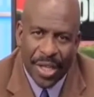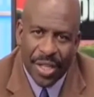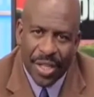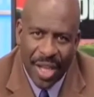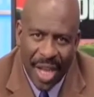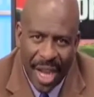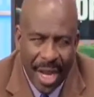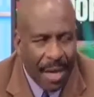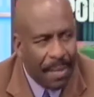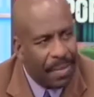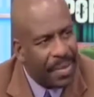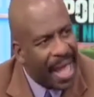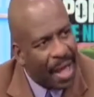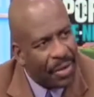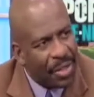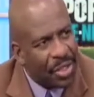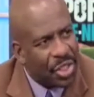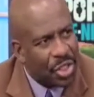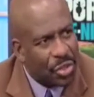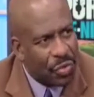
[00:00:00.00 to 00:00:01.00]
When it came
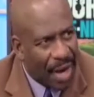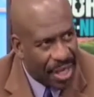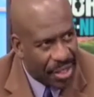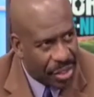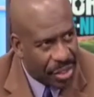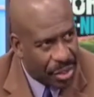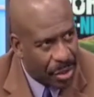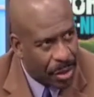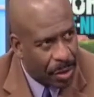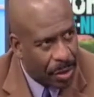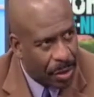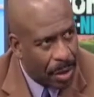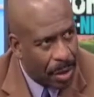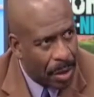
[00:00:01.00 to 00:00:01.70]
down the stretch